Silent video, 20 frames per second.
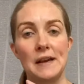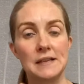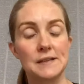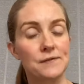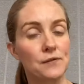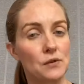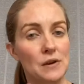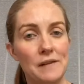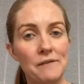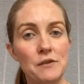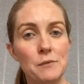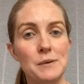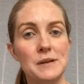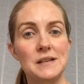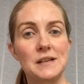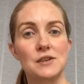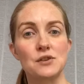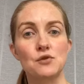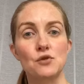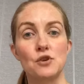for
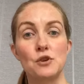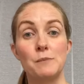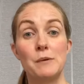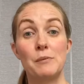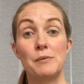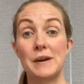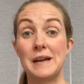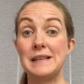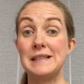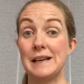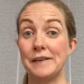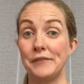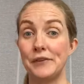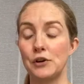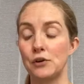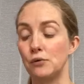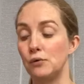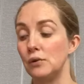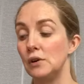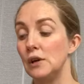everybody is going to be pretty
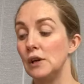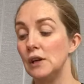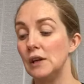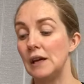difficult,